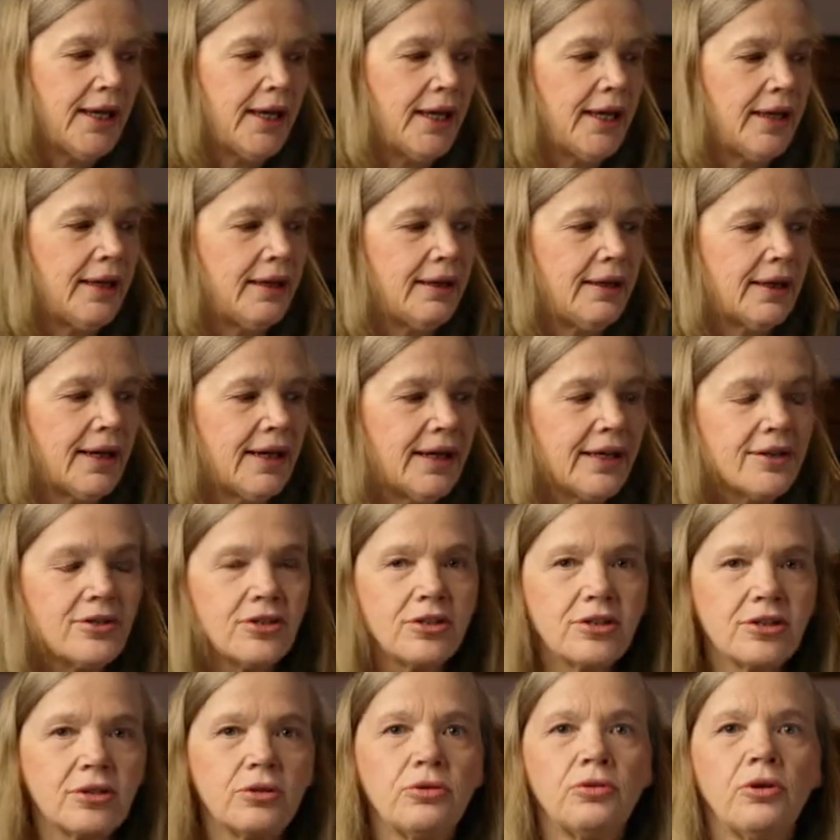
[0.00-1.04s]
and I
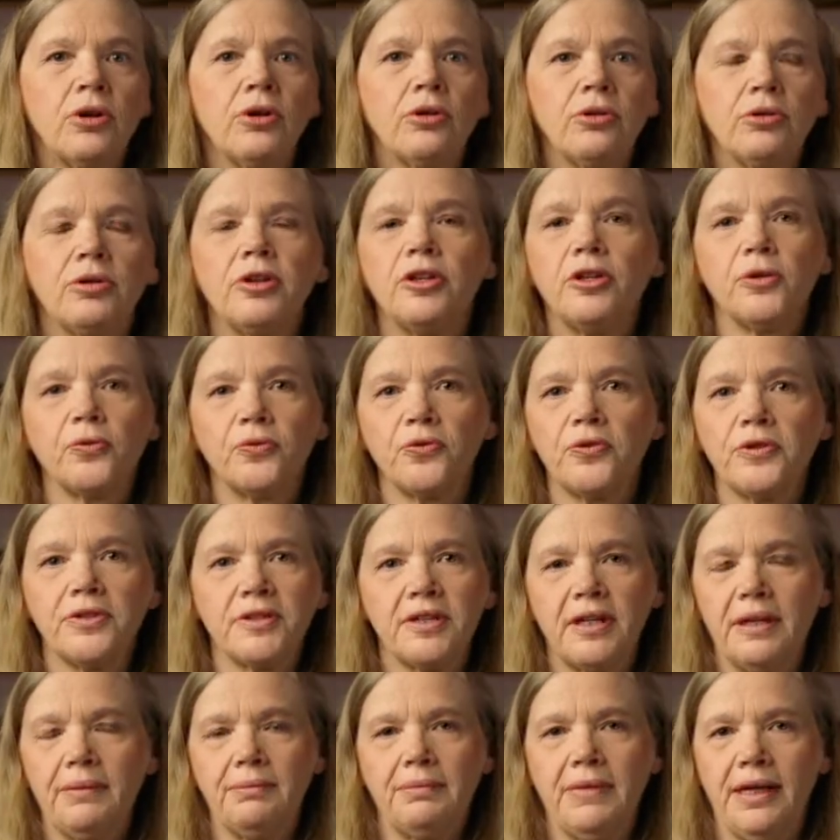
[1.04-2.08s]
just know the difference
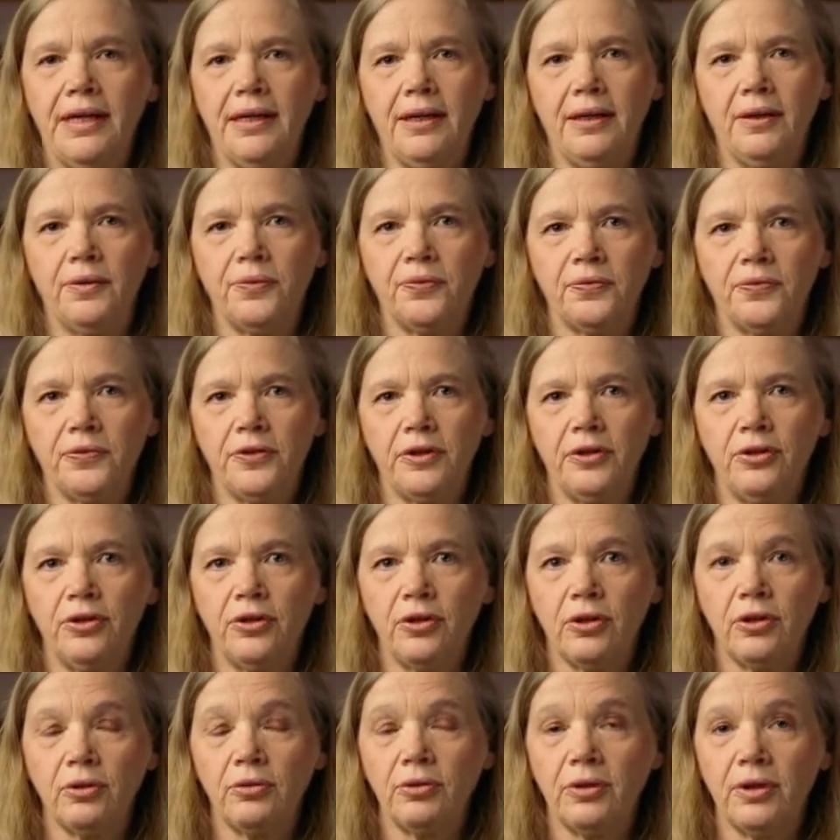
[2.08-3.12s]
it made, you
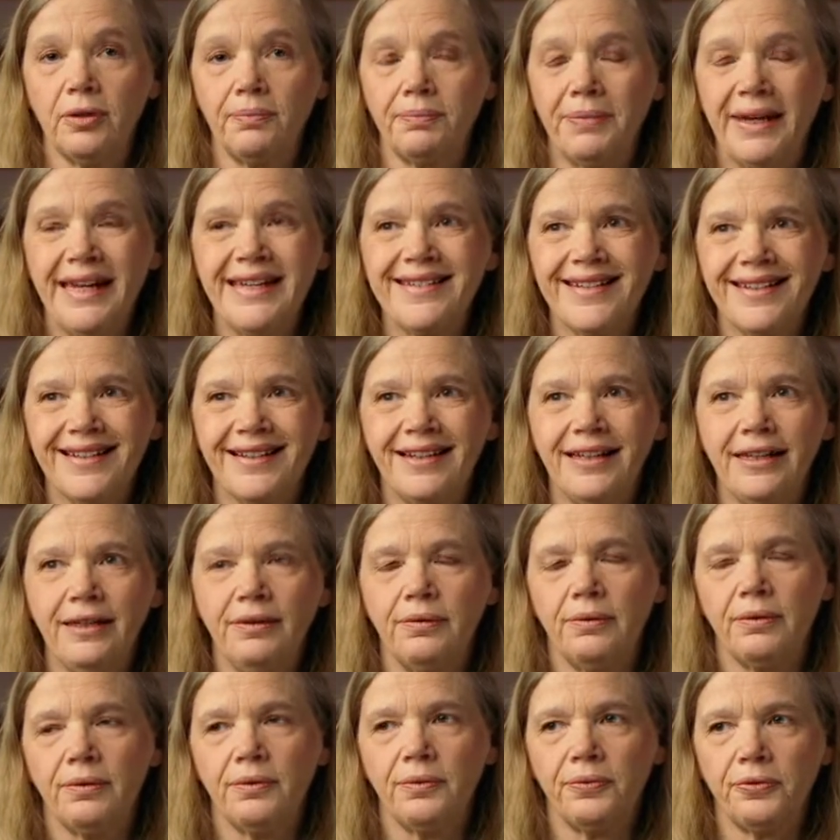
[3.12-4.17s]
know,
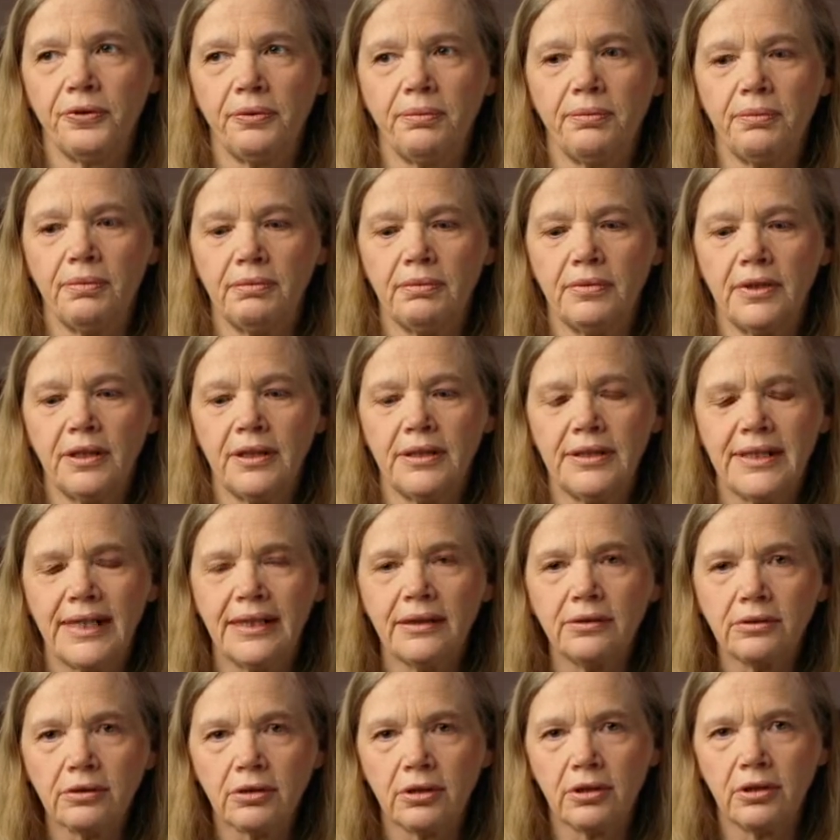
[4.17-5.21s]
basically from a
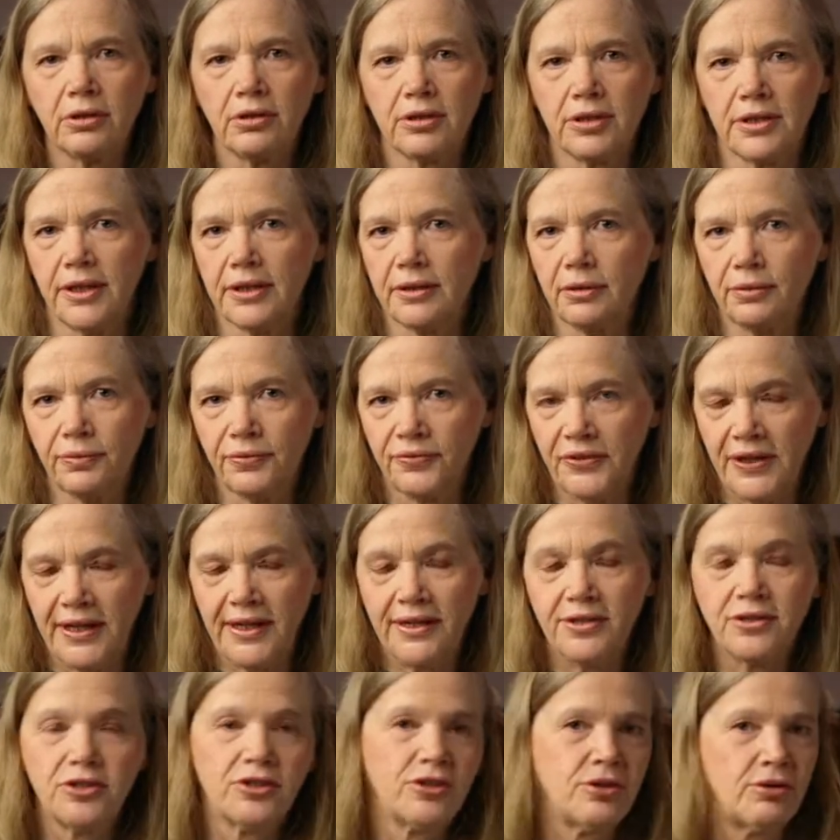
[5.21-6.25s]
downcast little
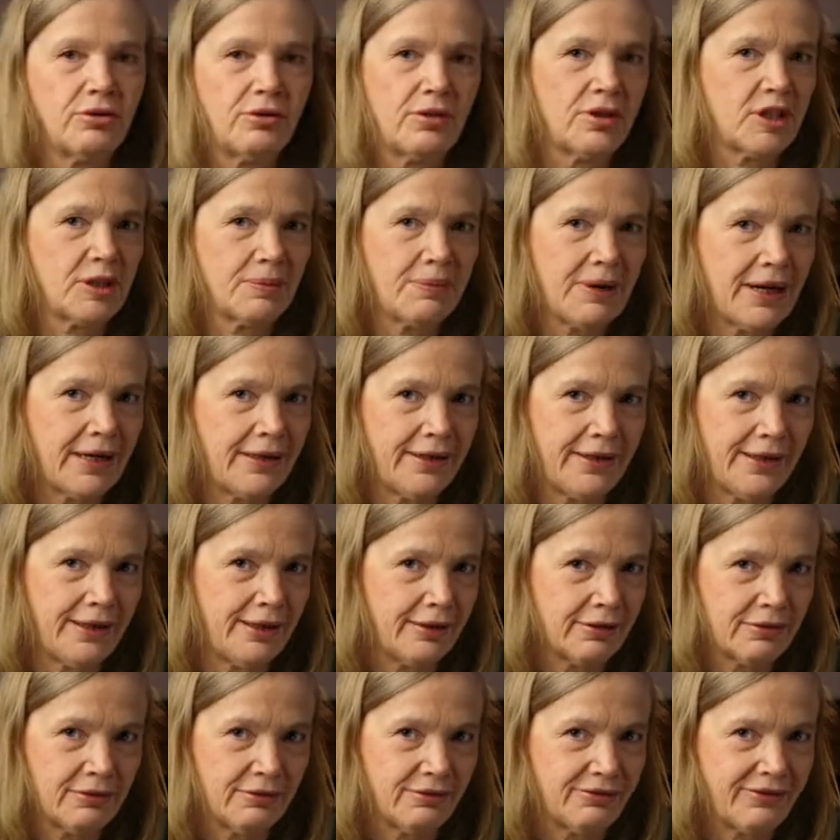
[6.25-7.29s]
face to a smiling
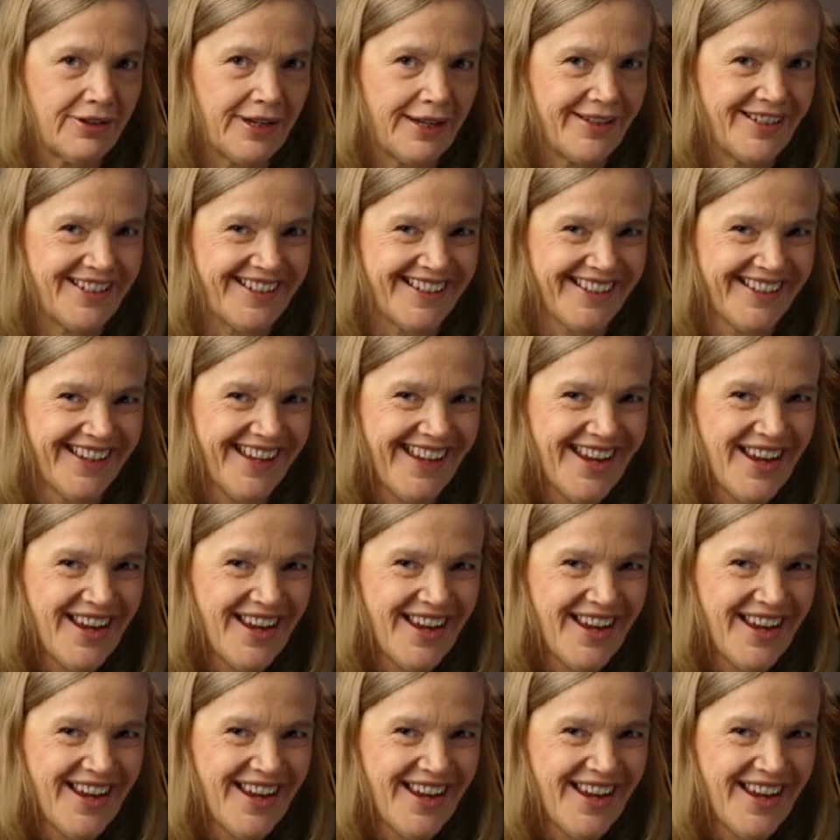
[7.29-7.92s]
little face,